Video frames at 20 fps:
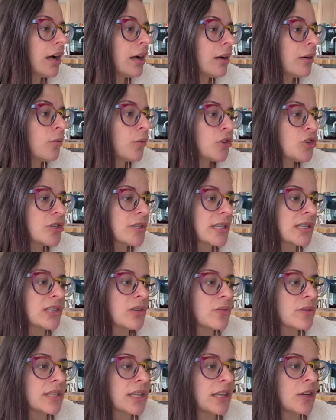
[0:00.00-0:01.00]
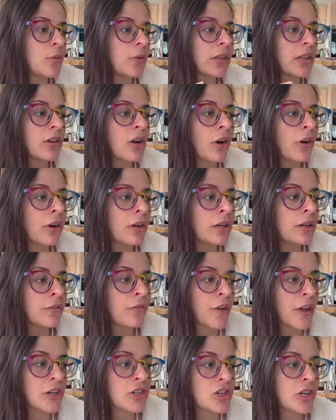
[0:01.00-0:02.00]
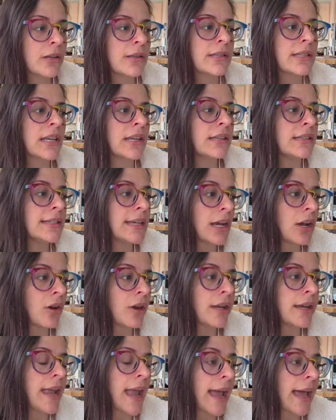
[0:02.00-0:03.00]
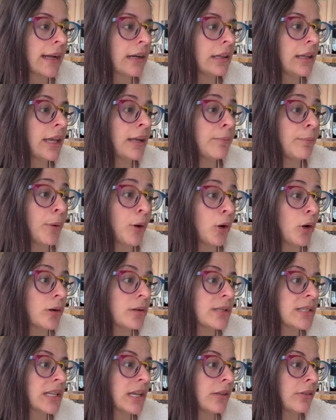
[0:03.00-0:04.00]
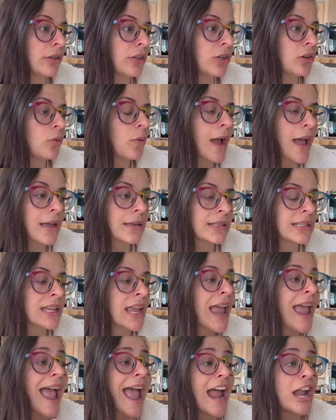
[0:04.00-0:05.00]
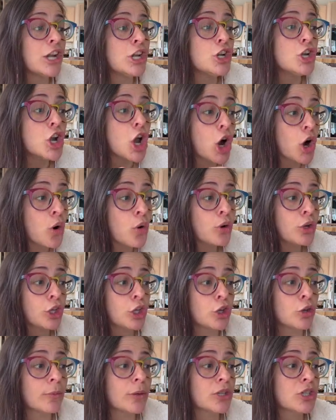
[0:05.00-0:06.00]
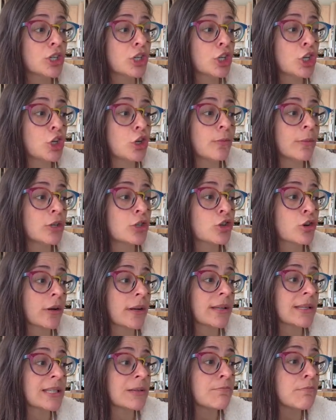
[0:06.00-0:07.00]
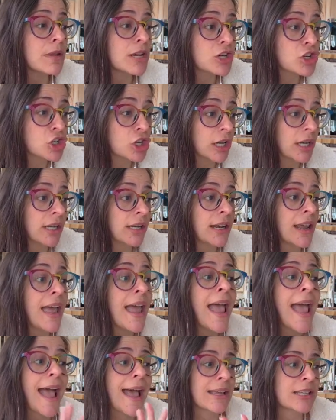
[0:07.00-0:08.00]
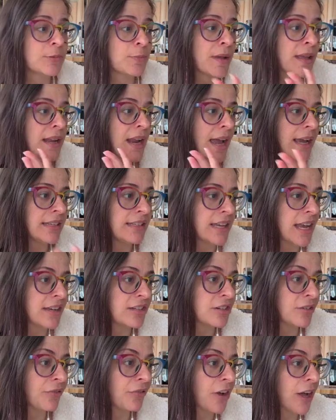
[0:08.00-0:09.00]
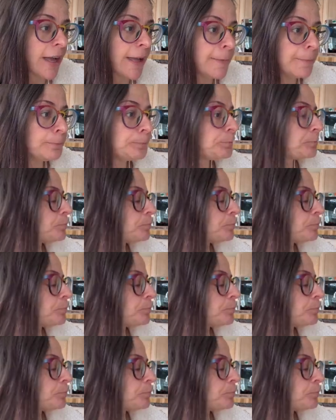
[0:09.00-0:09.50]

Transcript: which is associated with the current infections in dairy, cattle, and birds in the U.S., and no human-to-human transmission has been identified.